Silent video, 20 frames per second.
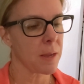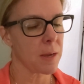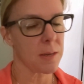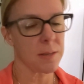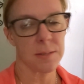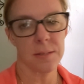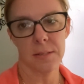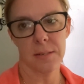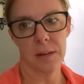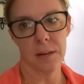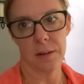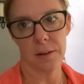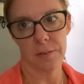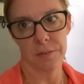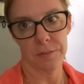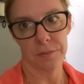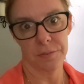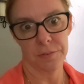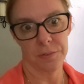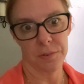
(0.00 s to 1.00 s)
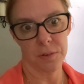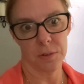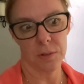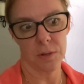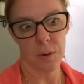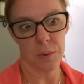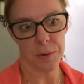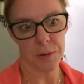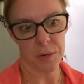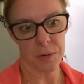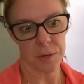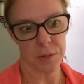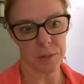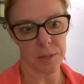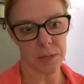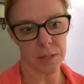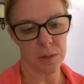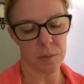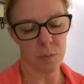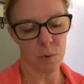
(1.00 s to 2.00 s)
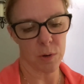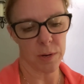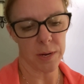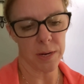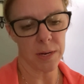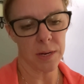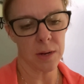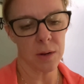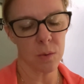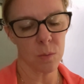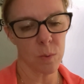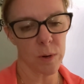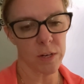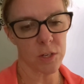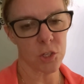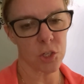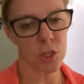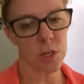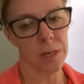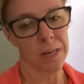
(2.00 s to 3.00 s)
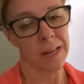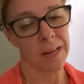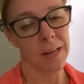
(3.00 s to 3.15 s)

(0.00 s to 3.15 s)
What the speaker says: instead of going early in the morning, which